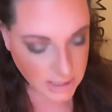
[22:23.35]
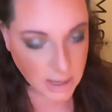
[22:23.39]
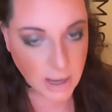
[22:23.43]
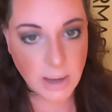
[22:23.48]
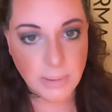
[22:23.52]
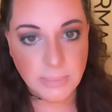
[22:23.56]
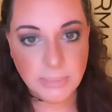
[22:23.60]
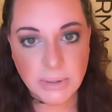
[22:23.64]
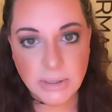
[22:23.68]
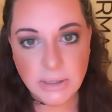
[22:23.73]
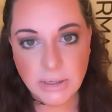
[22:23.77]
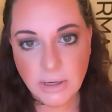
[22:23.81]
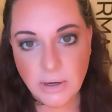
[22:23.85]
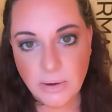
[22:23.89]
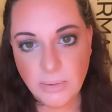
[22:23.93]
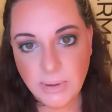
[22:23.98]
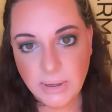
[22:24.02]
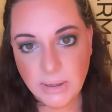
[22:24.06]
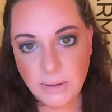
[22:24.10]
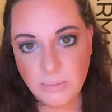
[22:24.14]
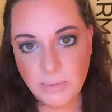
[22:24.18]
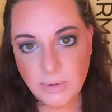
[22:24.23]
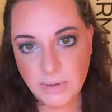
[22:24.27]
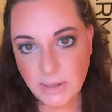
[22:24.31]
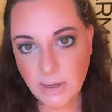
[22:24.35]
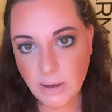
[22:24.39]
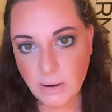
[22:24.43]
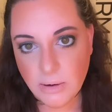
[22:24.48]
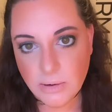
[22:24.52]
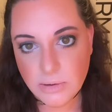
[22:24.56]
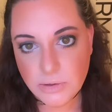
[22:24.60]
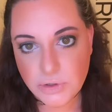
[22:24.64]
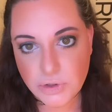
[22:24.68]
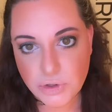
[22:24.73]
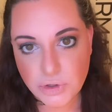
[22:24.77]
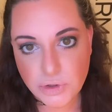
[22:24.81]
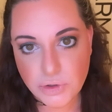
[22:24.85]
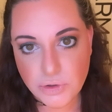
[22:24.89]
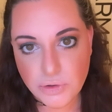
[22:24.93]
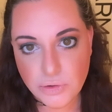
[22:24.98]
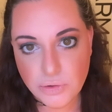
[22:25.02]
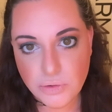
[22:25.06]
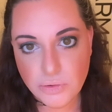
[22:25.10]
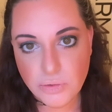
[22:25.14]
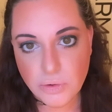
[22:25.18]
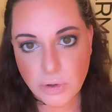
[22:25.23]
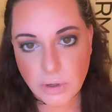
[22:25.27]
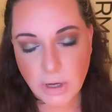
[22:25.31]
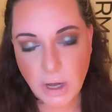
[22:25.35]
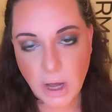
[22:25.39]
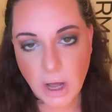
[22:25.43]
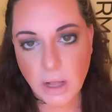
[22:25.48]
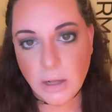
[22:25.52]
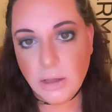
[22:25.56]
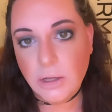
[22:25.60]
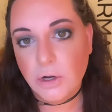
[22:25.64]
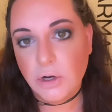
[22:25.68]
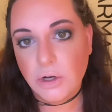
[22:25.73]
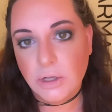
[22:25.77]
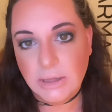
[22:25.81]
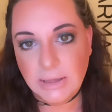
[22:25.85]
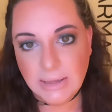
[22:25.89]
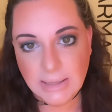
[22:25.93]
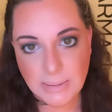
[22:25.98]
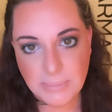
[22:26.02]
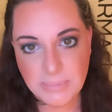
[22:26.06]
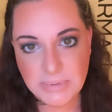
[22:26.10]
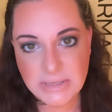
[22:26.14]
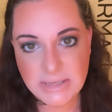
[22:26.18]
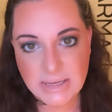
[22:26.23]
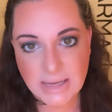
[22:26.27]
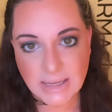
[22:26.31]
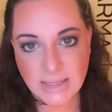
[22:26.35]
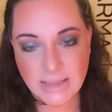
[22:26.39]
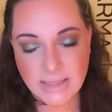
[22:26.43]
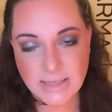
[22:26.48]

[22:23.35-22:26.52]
I'm going to go in with our True Color lipstick.